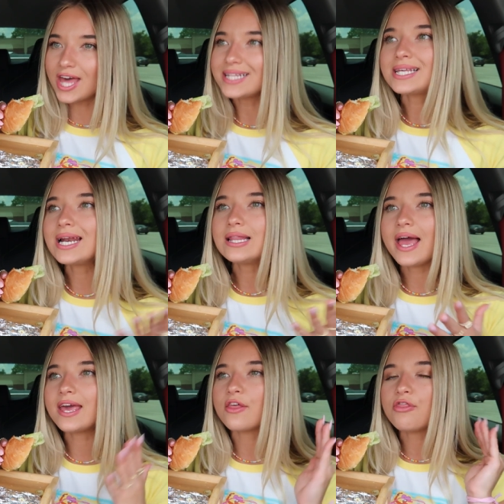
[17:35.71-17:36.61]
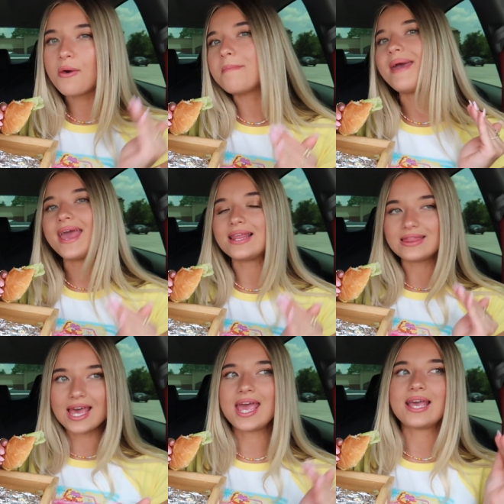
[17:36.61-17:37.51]
That's kind of like the main
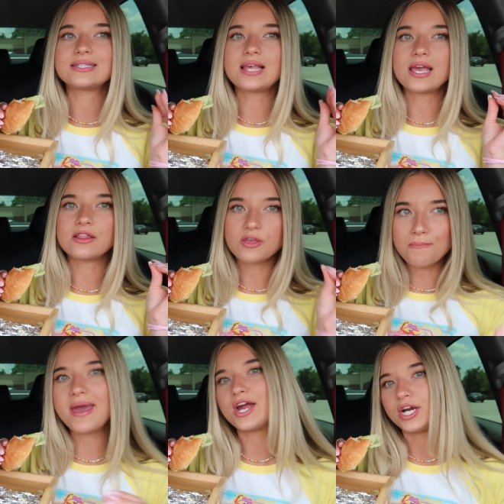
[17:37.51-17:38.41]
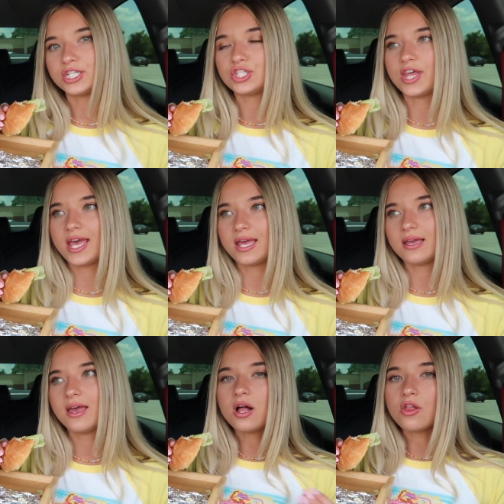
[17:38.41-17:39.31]
thing, is like the marriage
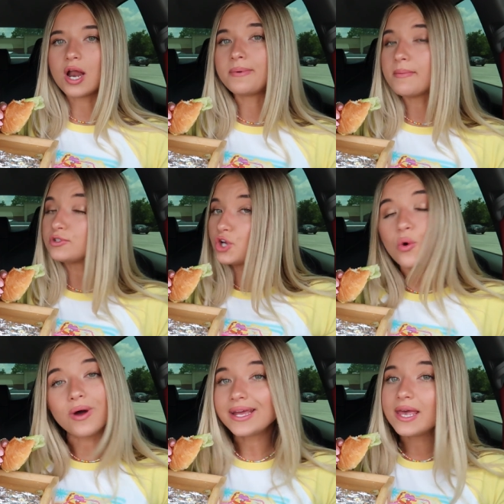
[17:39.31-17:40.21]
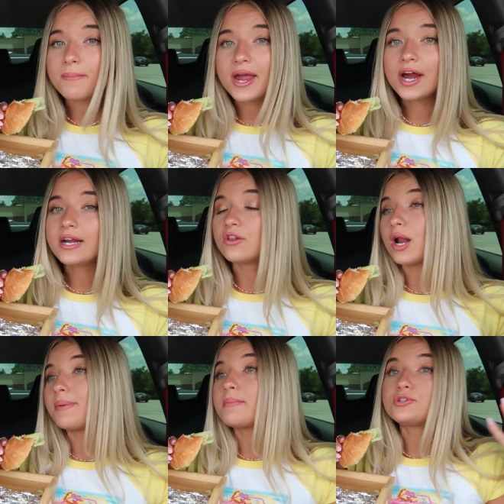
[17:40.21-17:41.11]
thing. A lot of people don't want to get married, a lot
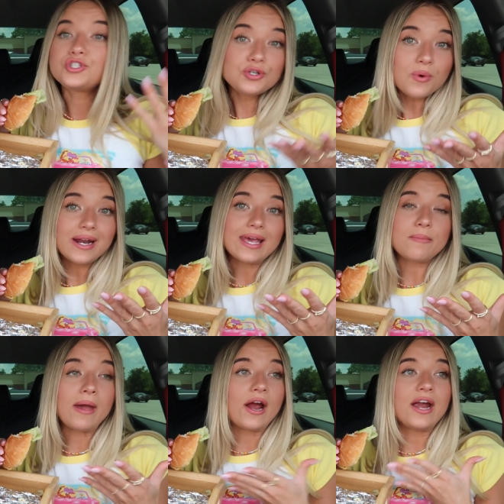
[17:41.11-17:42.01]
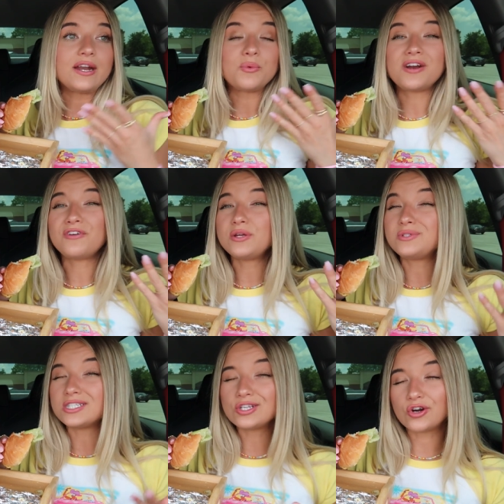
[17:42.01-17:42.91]
of people do want to get married, and whenever you
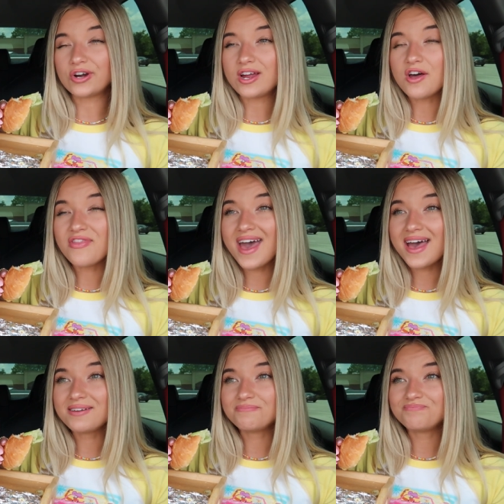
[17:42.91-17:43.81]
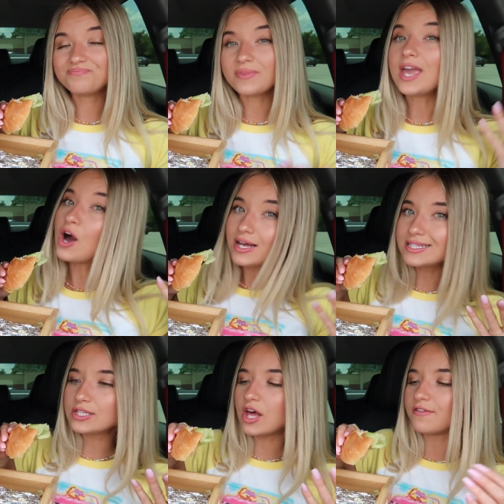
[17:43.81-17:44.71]
disagree on that, it
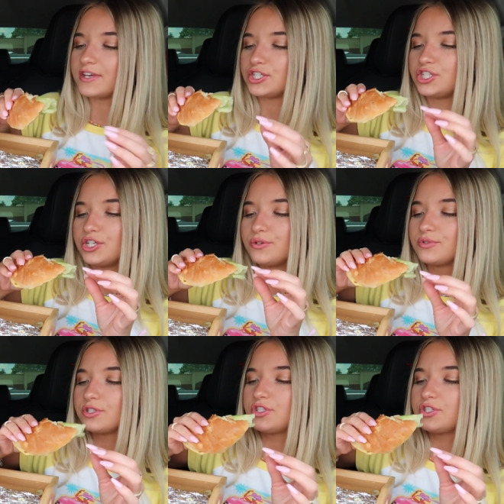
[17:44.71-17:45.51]
causes a lot of issues.